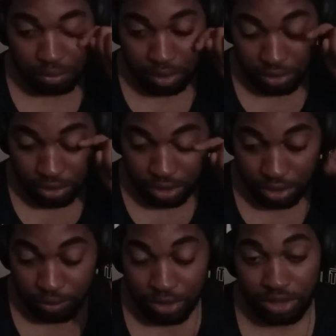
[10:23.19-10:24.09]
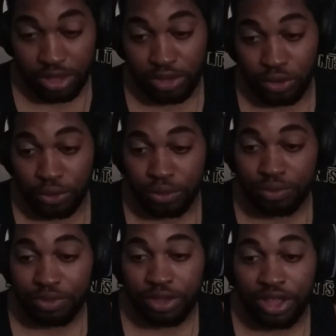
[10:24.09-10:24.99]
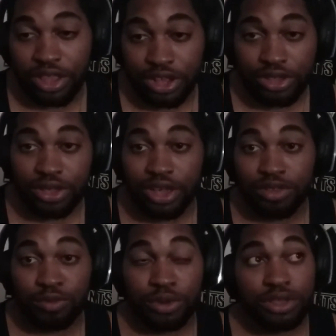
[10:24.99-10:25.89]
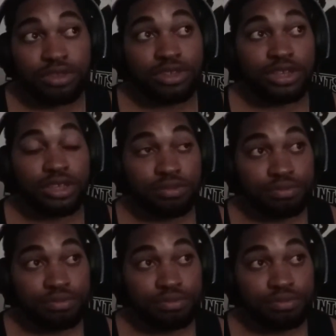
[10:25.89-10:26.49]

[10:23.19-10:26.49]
basically because I know a lot of you guys want to see